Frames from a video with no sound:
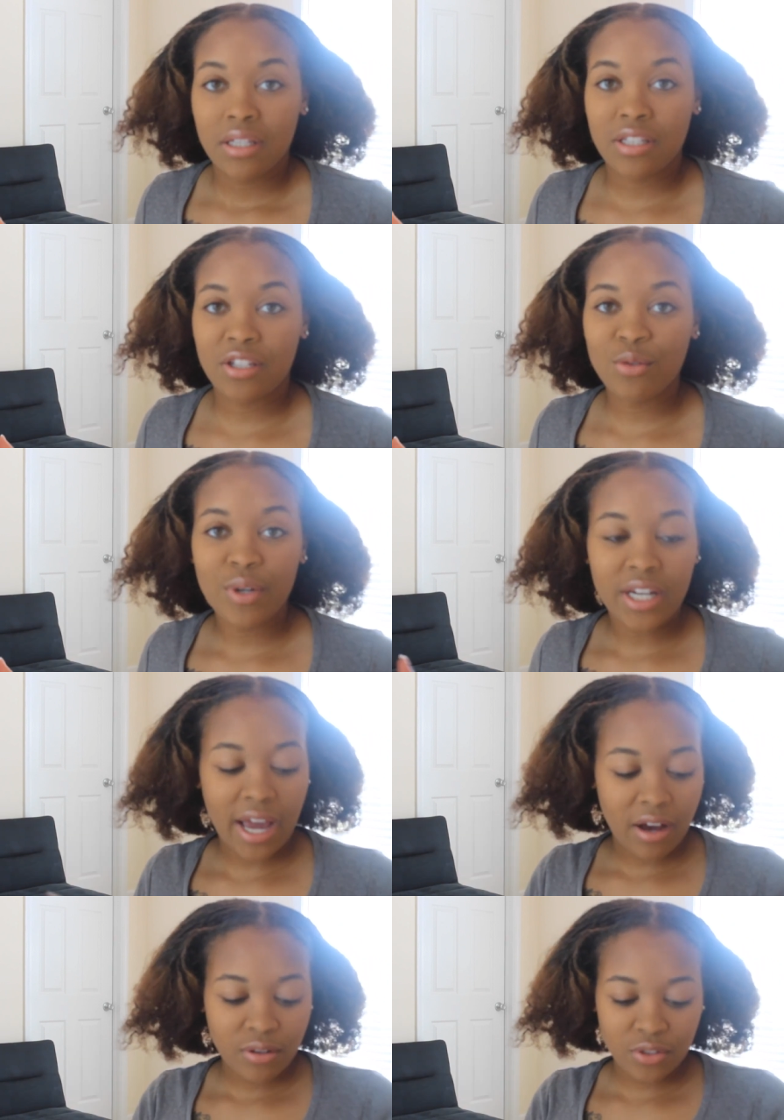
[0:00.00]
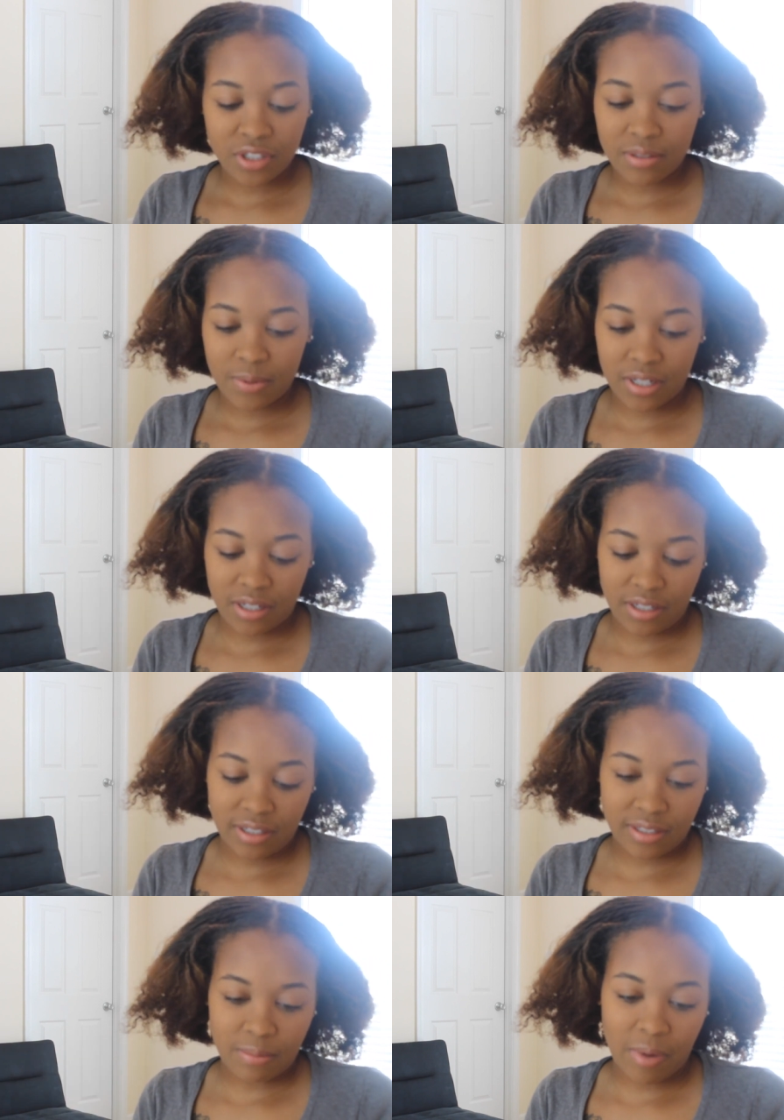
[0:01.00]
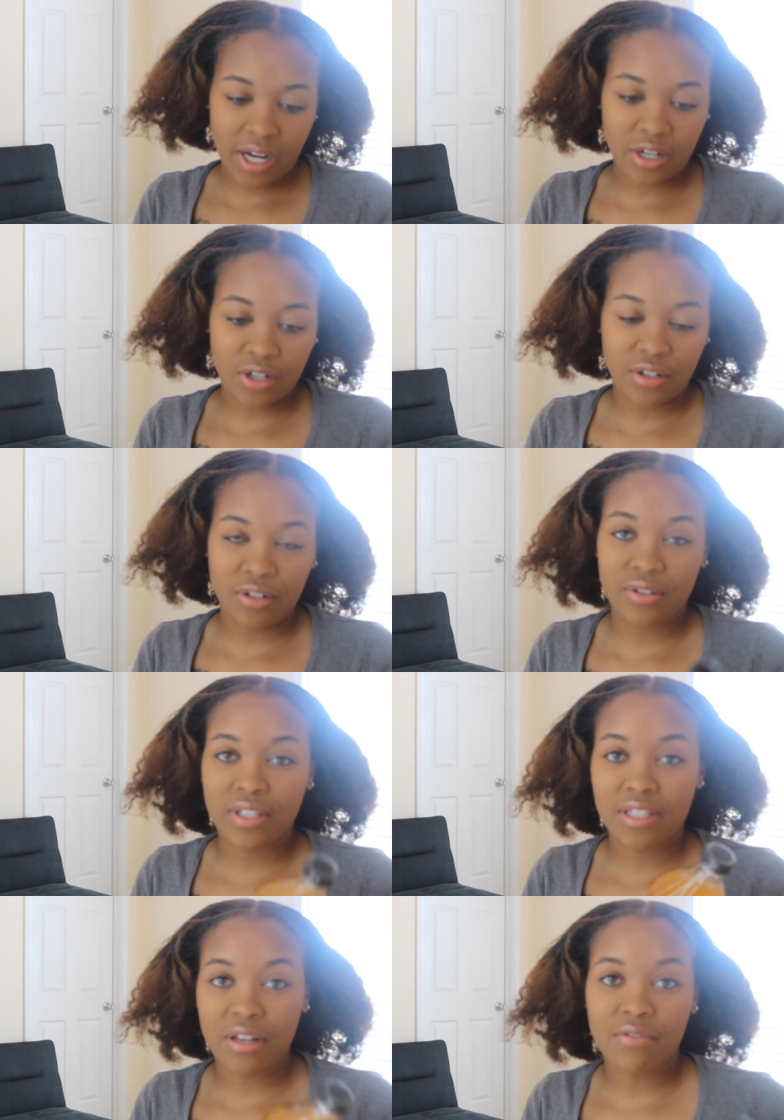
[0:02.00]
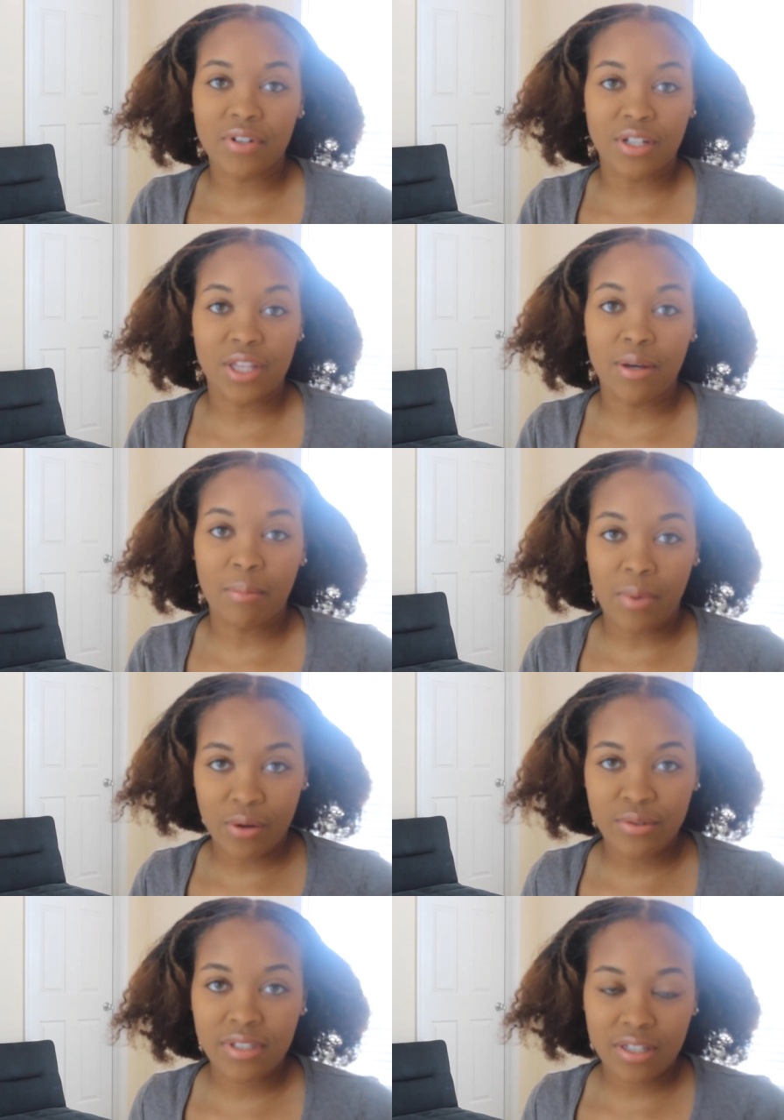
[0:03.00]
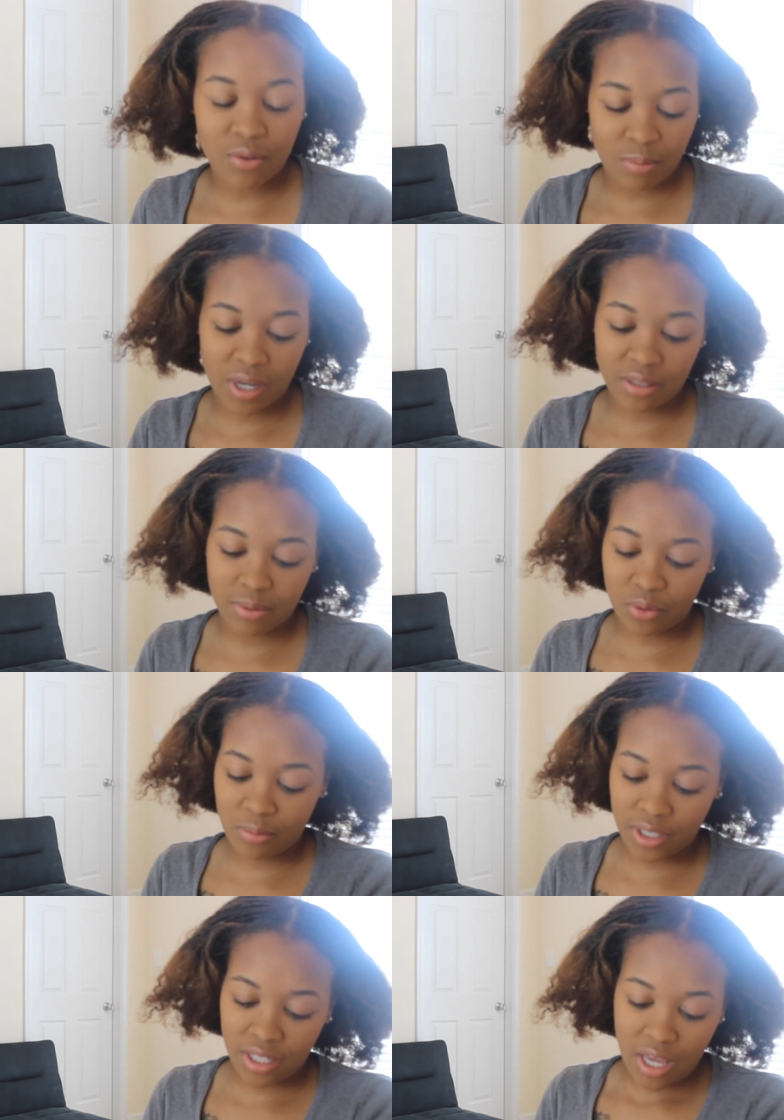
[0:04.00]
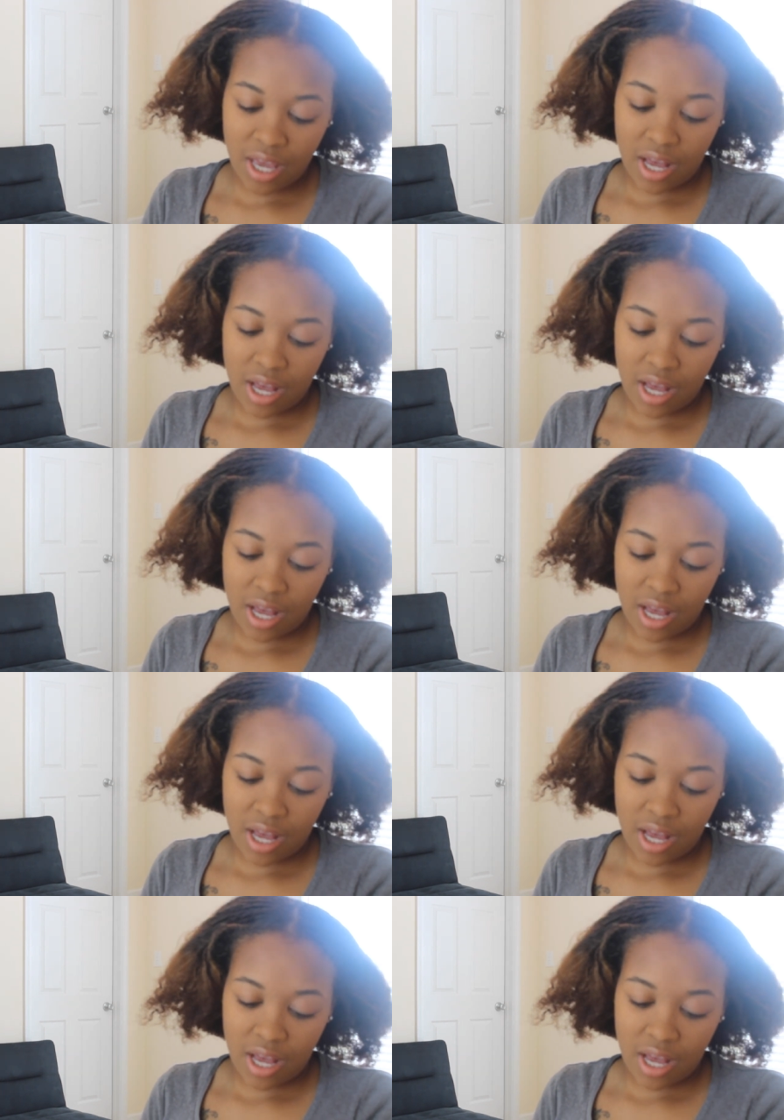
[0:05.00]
to do it now just because my curls suffered the most on my deployment.